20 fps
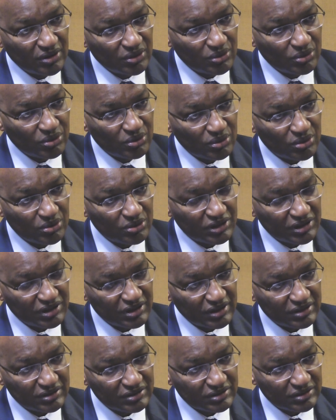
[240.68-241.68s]
Uhuru
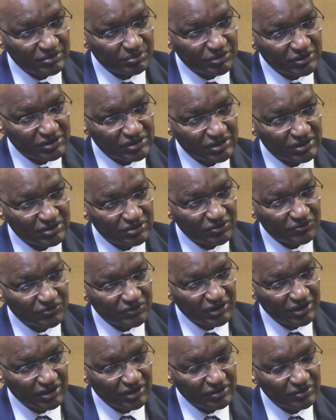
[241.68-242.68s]
Kenyatta, President of
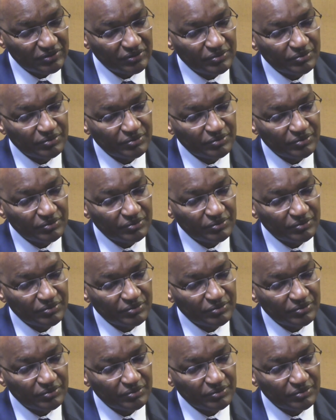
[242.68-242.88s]
Kenya,